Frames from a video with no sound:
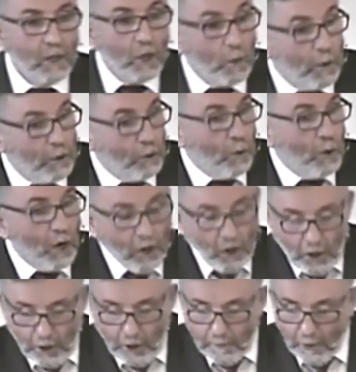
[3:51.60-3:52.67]
We know a
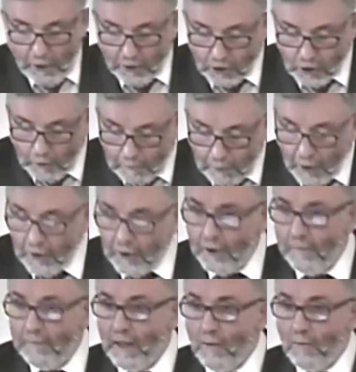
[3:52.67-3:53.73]
lot about
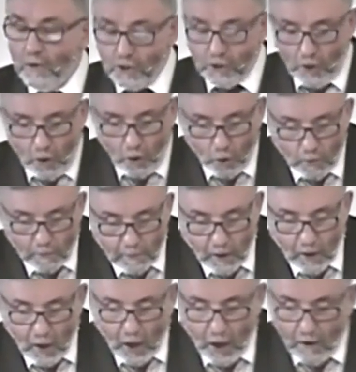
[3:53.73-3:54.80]
Capernaum. That was the home
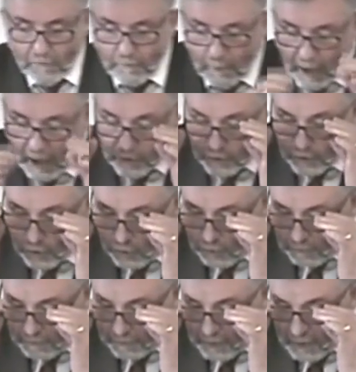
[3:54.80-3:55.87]
of Matthew.
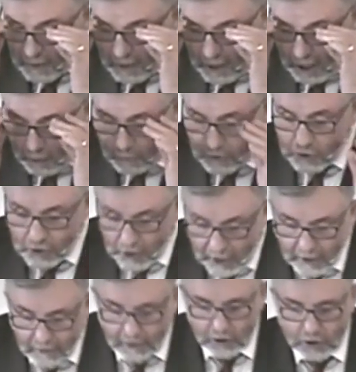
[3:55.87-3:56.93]
It was
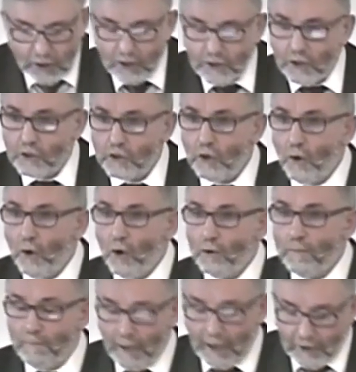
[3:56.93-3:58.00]
there that Jesus
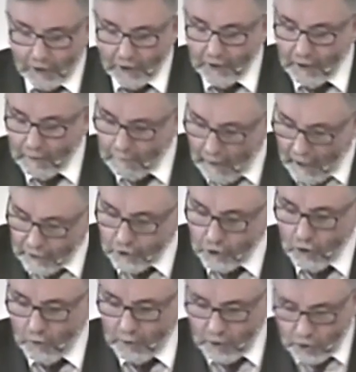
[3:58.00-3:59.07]
called Peter and
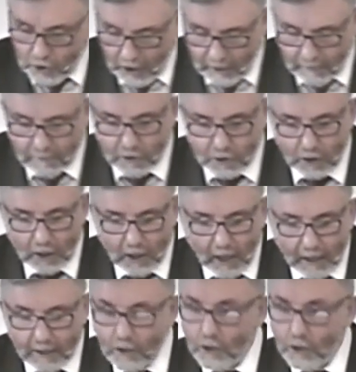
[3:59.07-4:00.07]
Matthew and James and